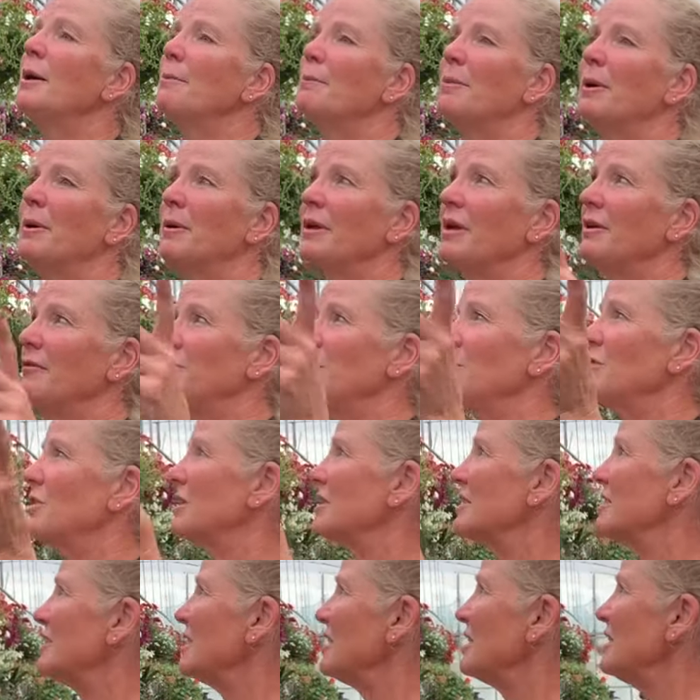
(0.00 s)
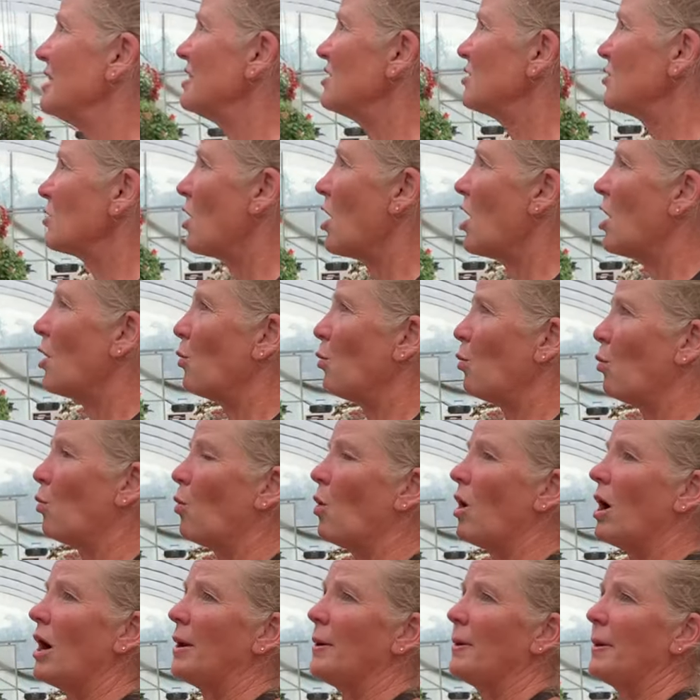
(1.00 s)
But if you can see, these are all
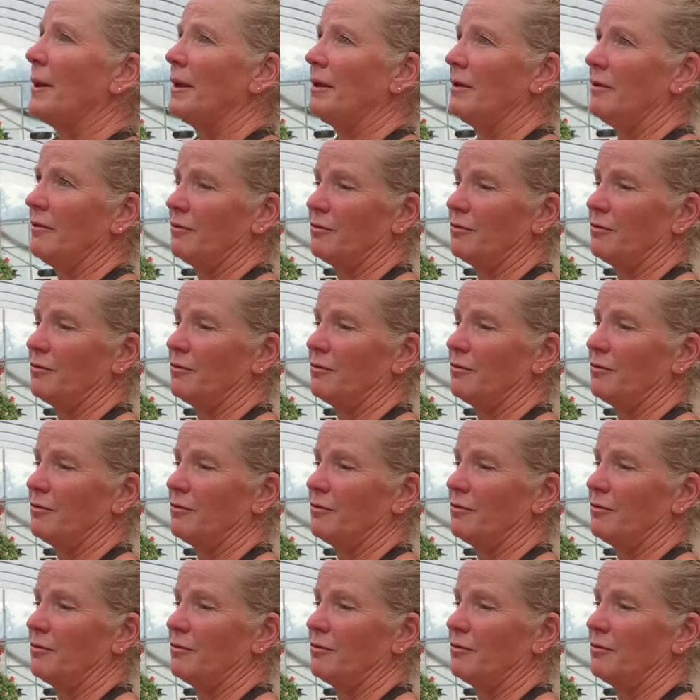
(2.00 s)
one